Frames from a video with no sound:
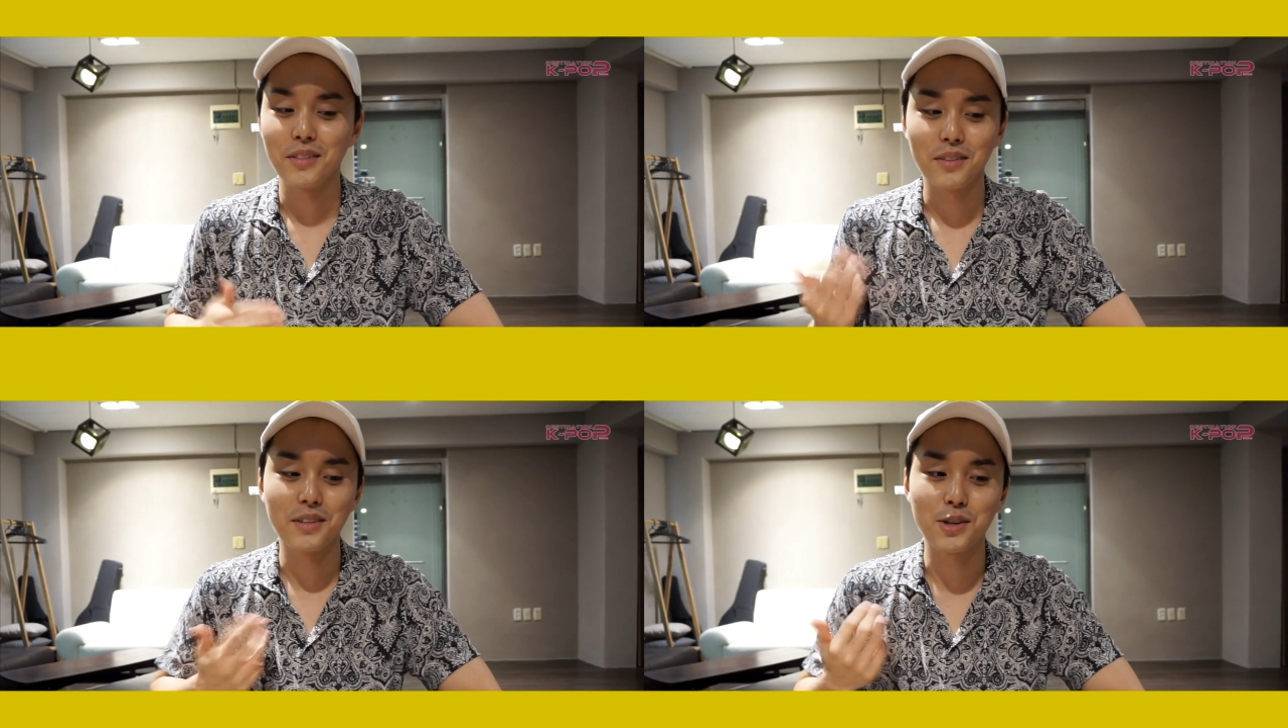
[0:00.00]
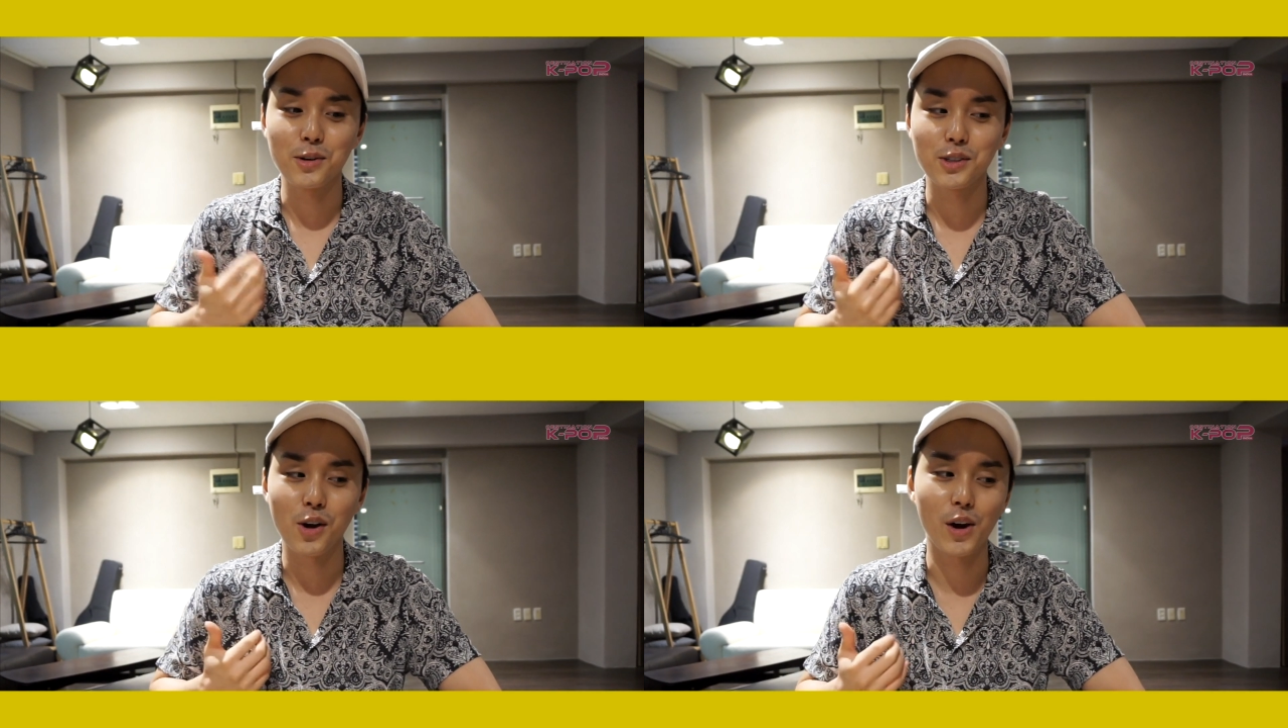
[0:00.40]
these girls
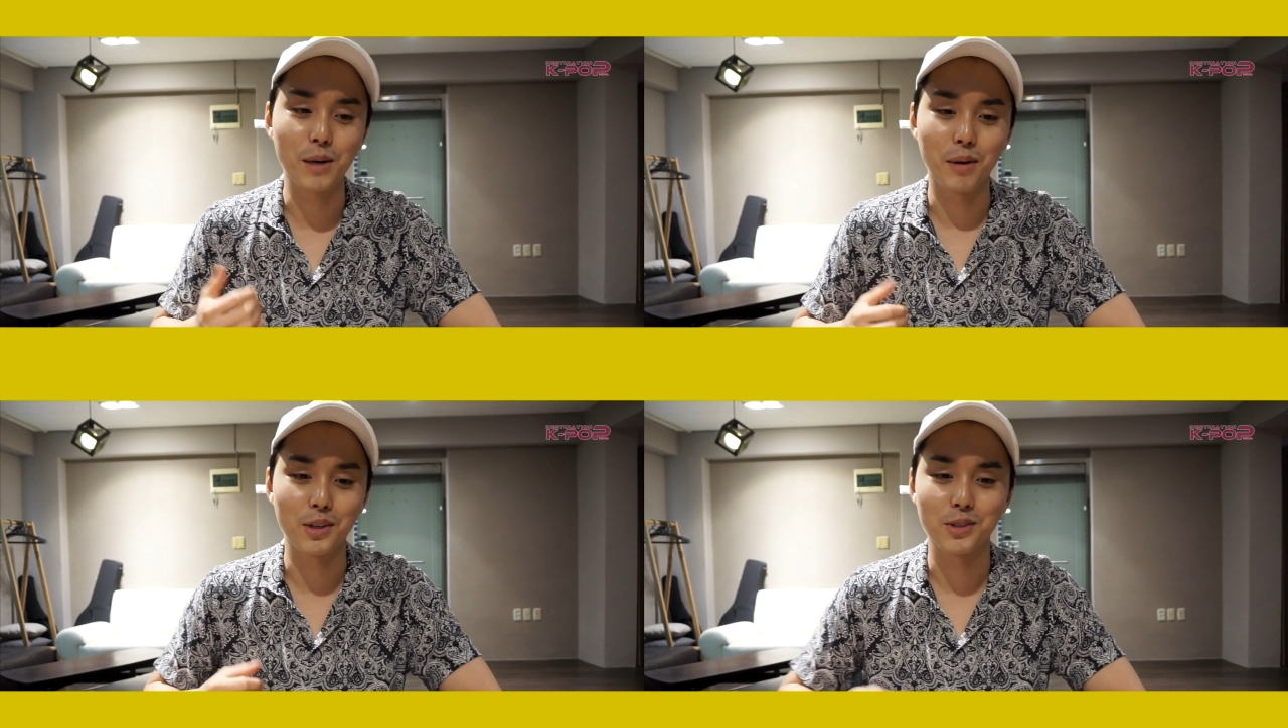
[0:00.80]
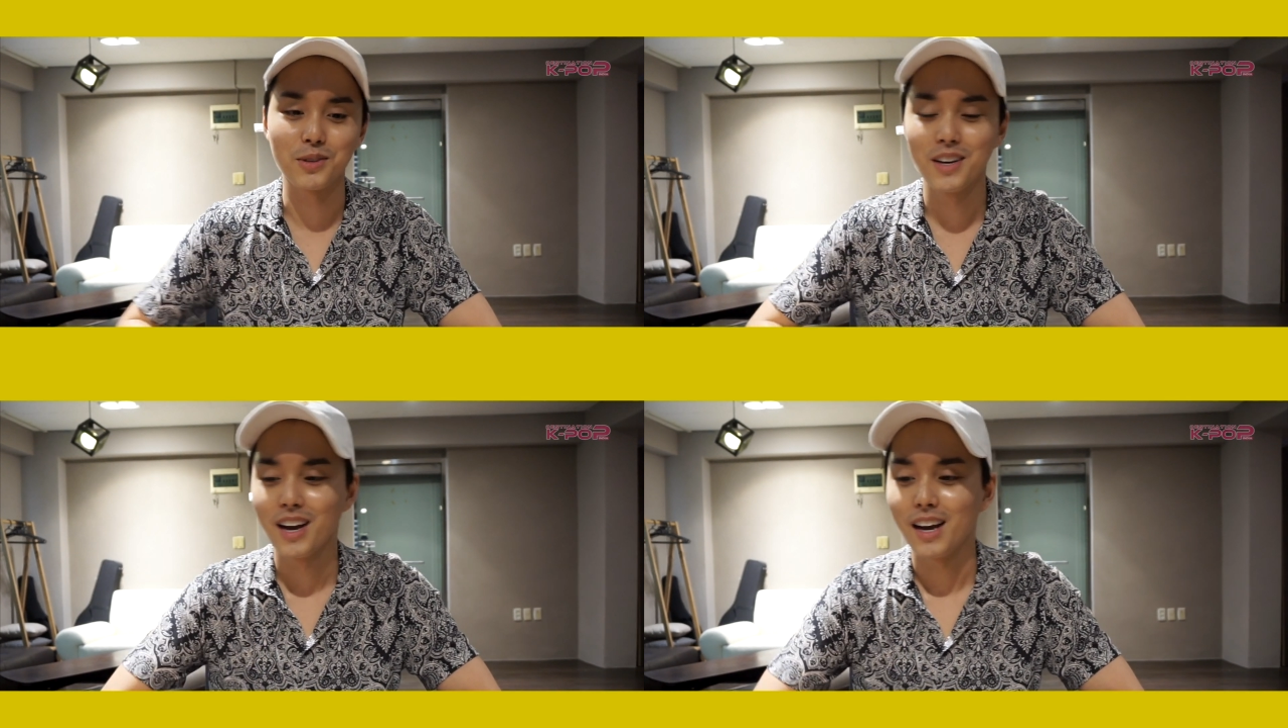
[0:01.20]
are talking about you.
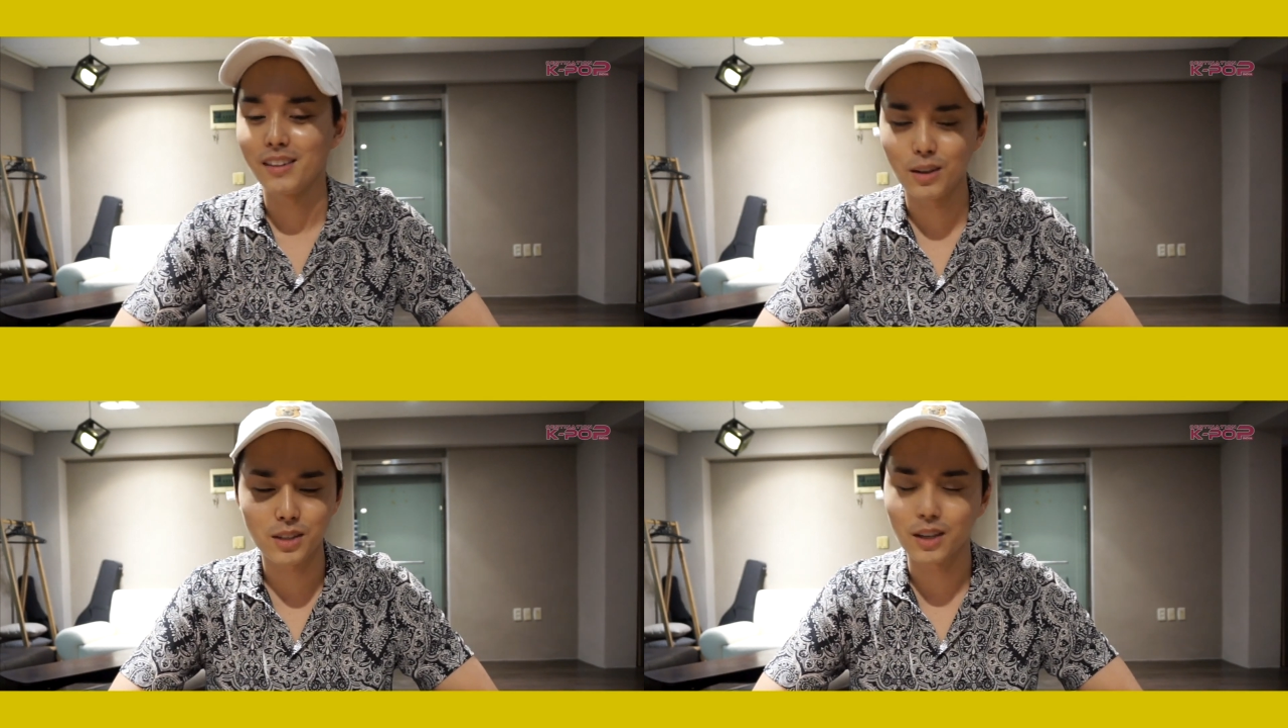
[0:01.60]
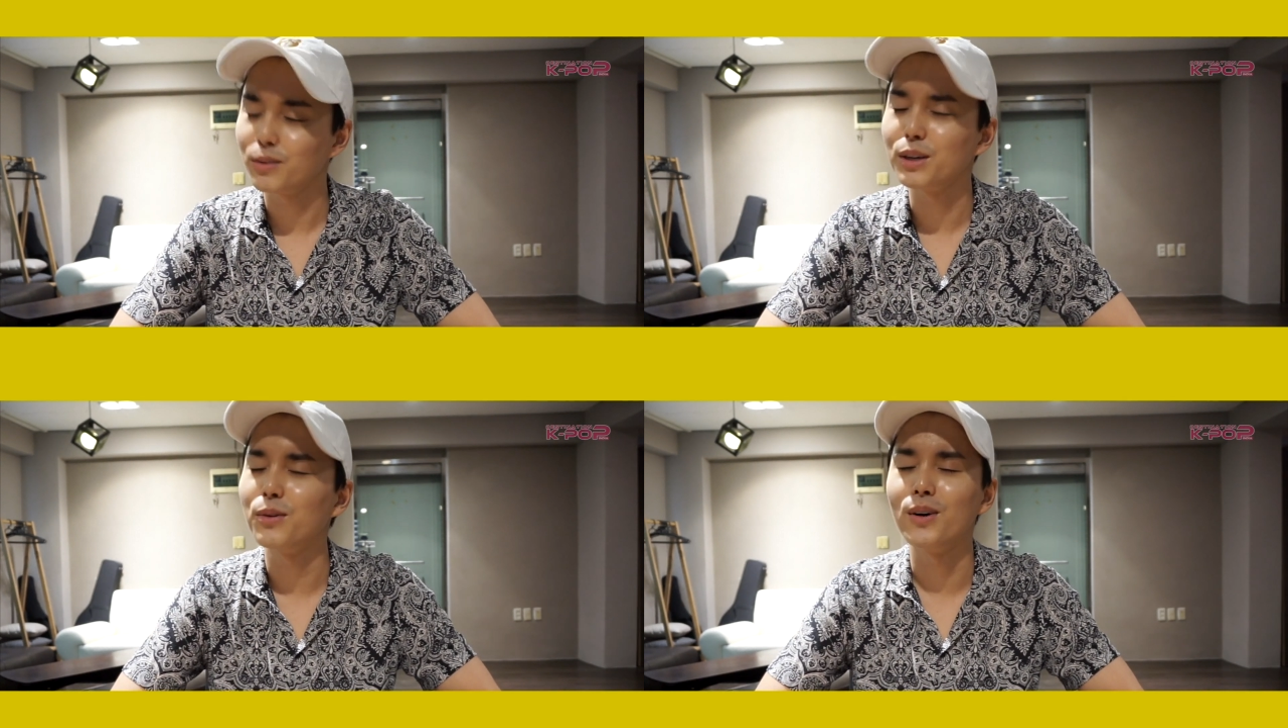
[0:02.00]
And then I was like,
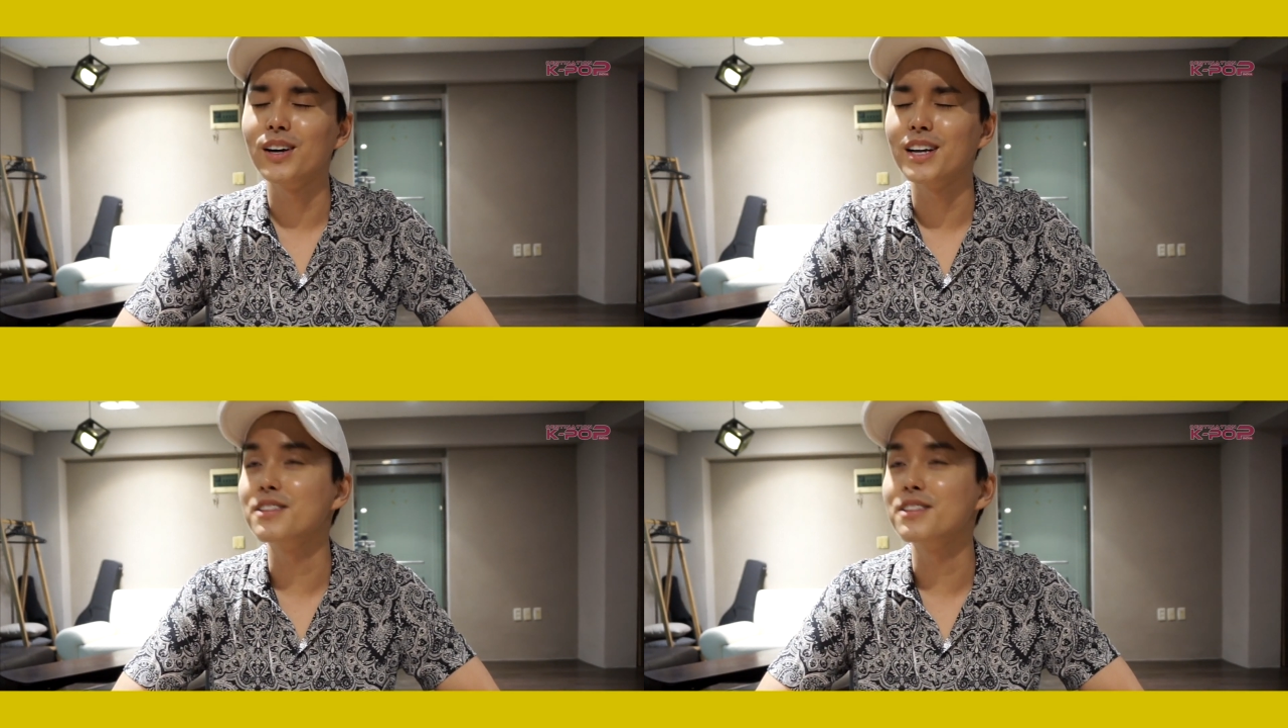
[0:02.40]
wait, what?